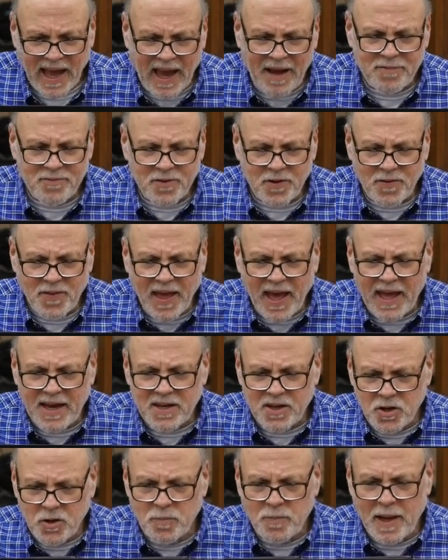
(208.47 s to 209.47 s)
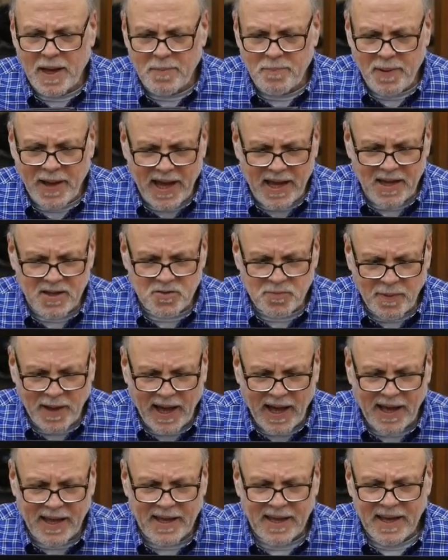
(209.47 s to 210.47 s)
After that, you may pass
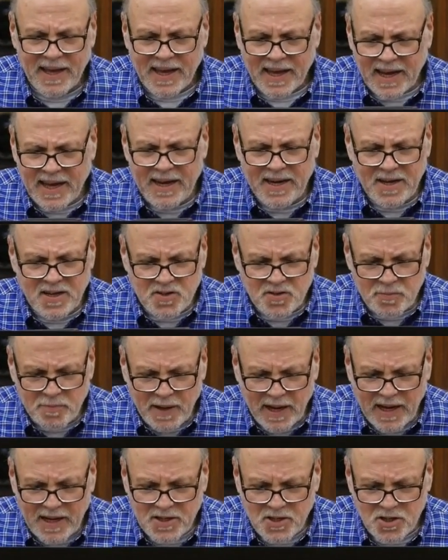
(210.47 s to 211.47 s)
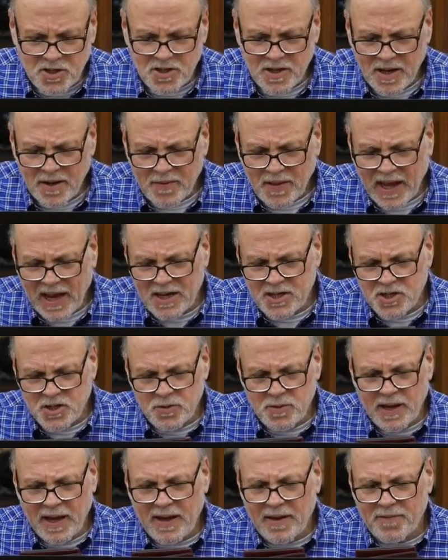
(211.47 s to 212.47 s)
by, inasmuch as
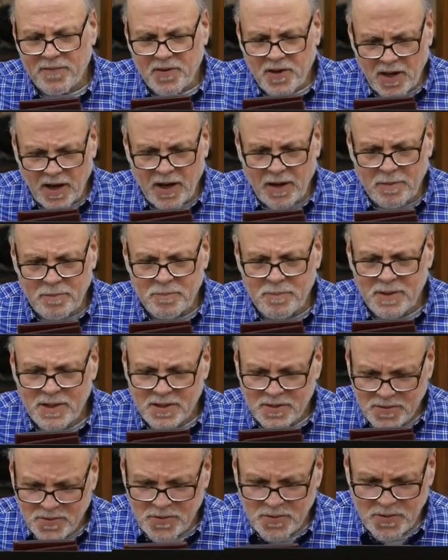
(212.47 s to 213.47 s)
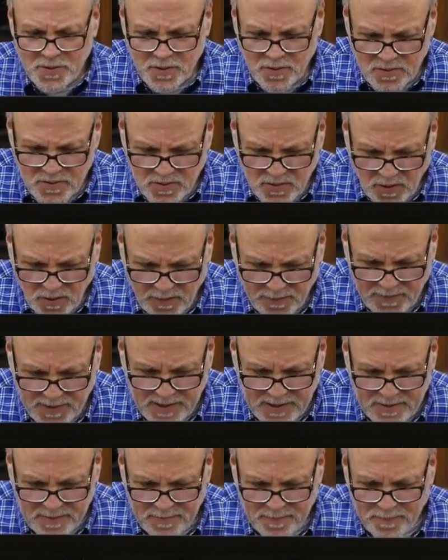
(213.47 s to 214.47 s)
you have come to your
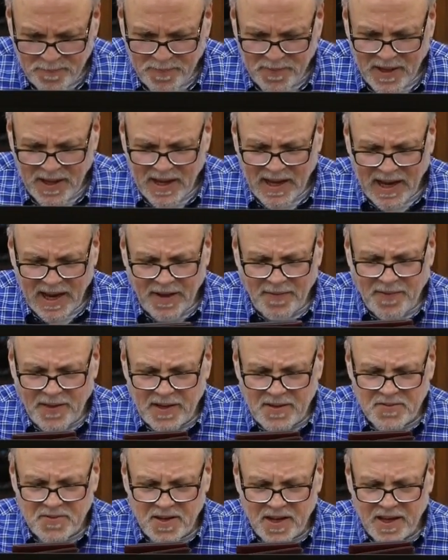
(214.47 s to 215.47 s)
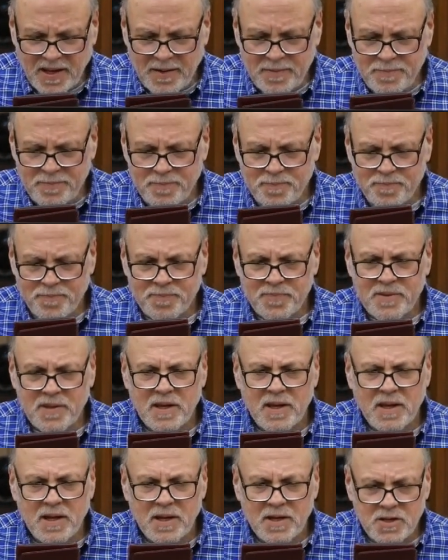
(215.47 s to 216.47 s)
servant. And they said,
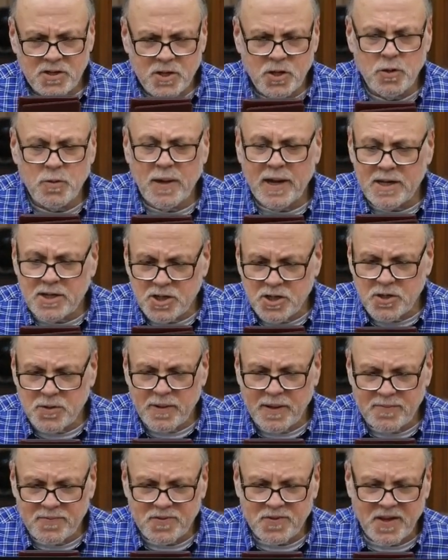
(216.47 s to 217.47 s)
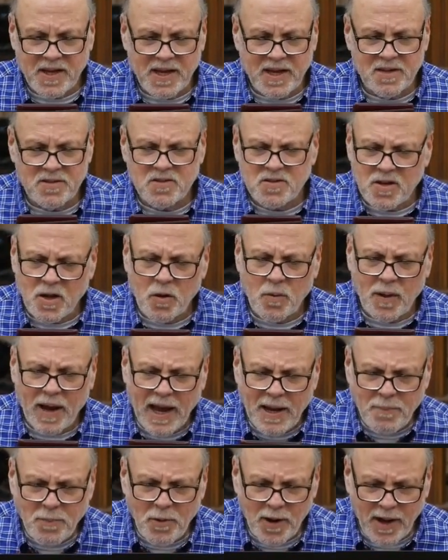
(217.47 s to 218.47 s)
Do as you have said. So
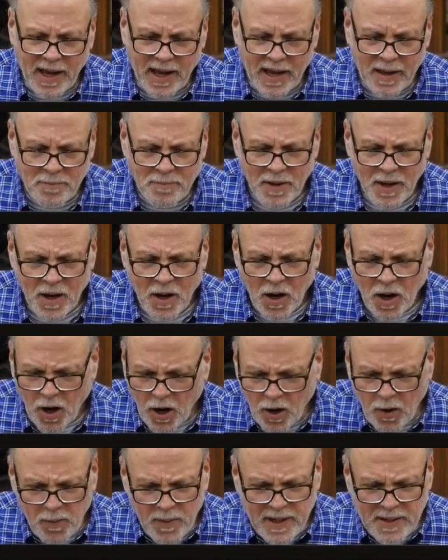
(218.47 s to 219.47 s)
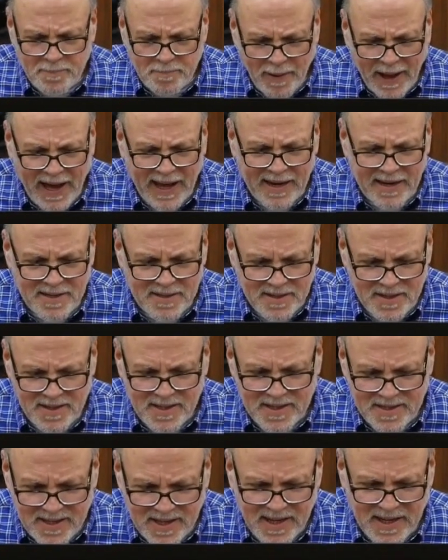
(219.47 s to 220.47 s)
Abraham hurried back to
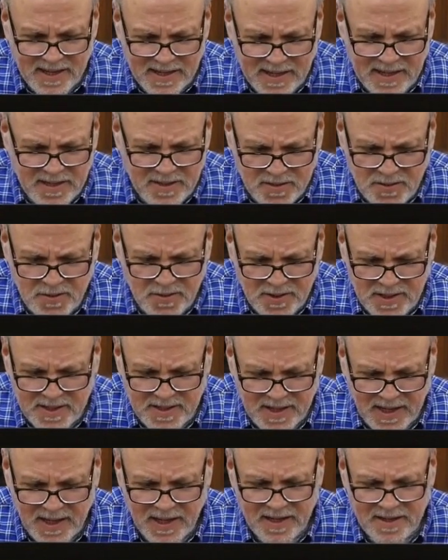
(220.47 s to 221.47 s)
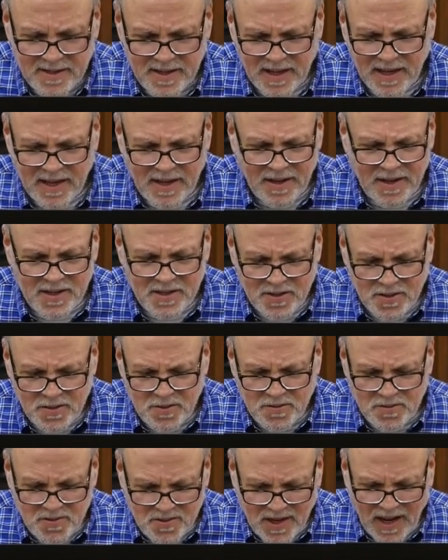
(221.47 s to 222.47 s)
the tent, into the tent,
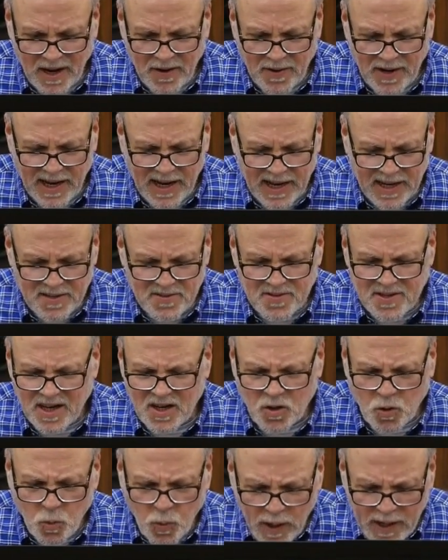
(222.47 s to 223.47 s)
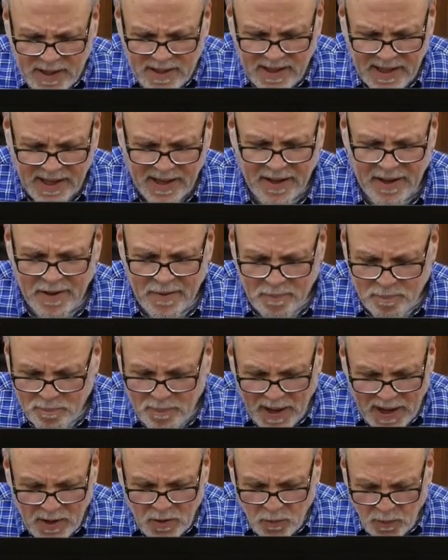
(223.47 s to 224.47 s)
to Sarah and said, Quickly,
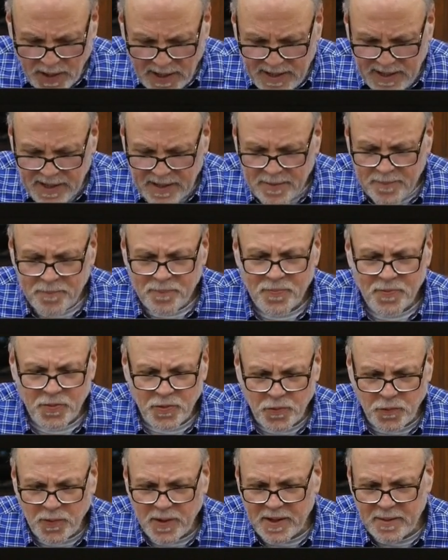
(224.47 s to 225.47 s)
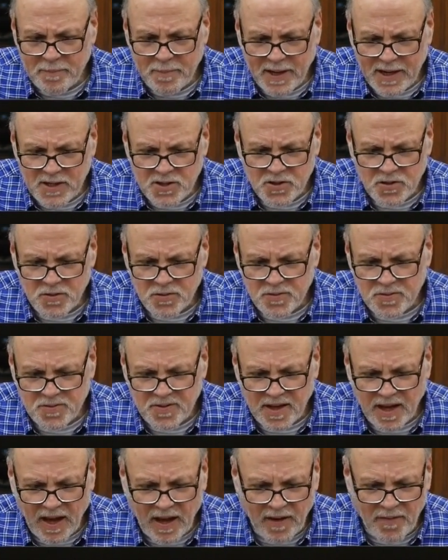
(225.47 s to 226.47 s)
make ready three
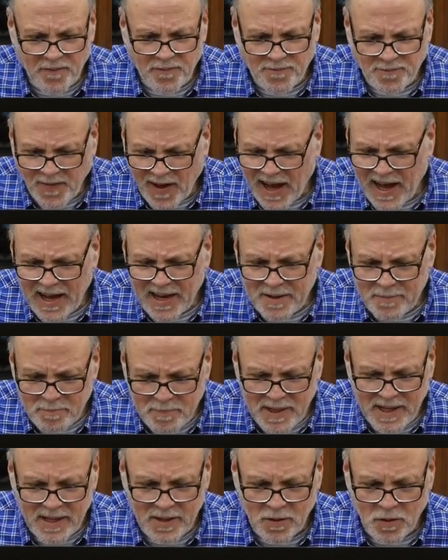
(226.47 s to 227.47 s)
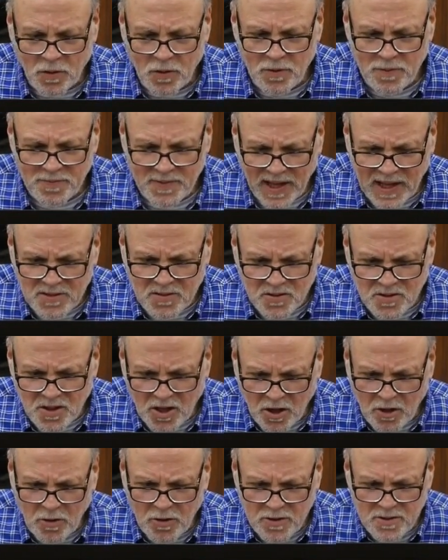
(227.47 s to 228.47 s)
measures of fine meal, that's
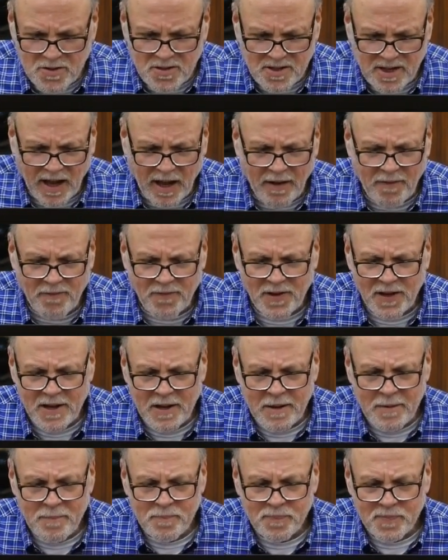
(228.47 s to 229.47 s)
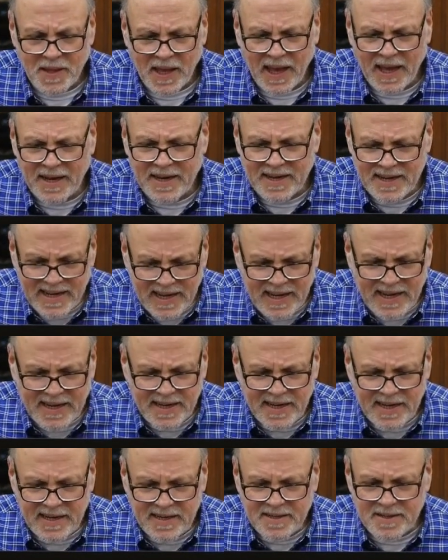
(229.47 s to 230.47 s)
the good stuff, and
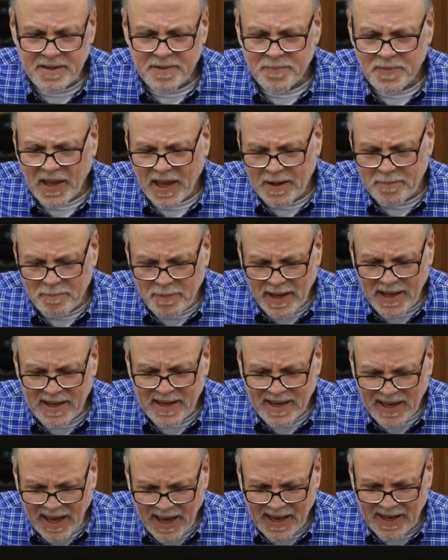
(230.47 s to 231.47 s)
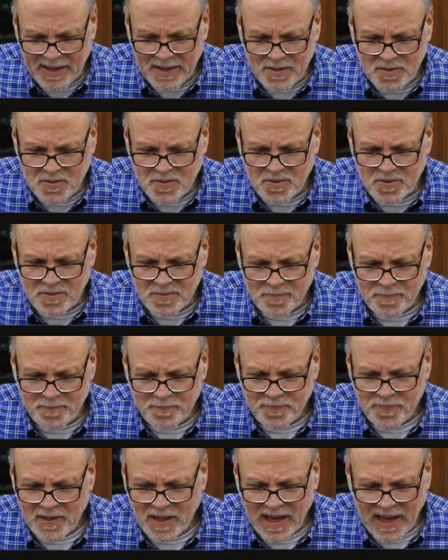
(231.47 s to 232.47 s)
knead it and make cakes.
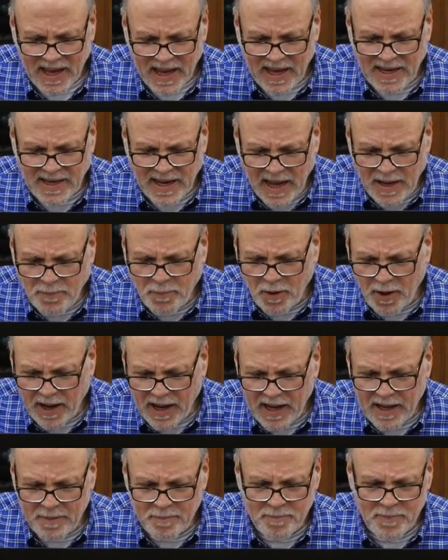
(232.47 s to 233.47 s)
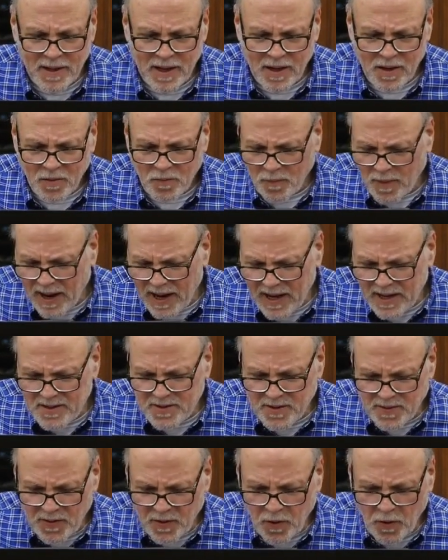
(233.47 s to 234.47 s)
And Abraham
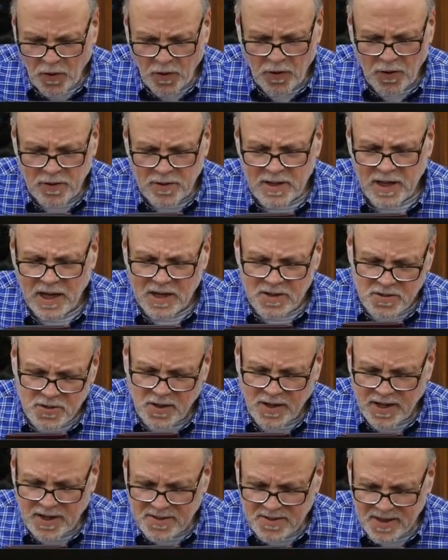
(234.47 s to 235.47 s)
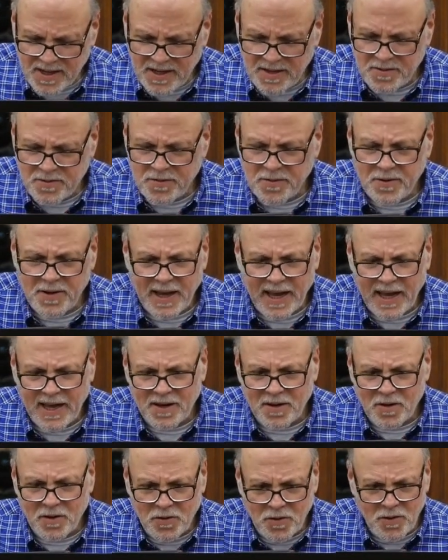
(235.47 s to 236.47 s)
ran to the herd, took a tender
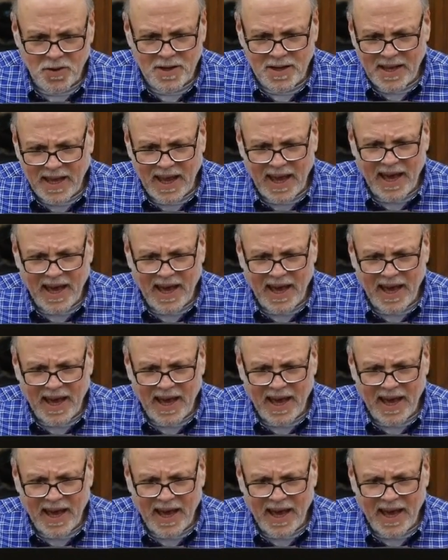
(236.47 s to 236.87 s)
and good